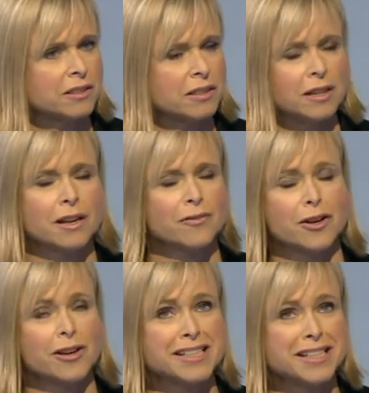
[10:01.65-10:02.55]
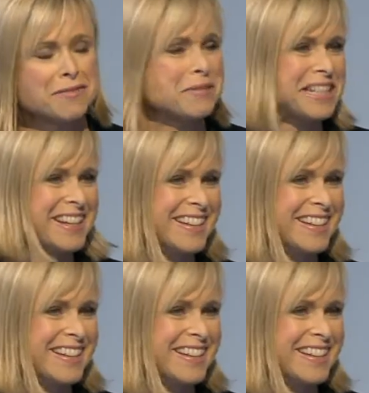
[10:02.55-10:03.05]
Well, I, I have no idea, but... Uh...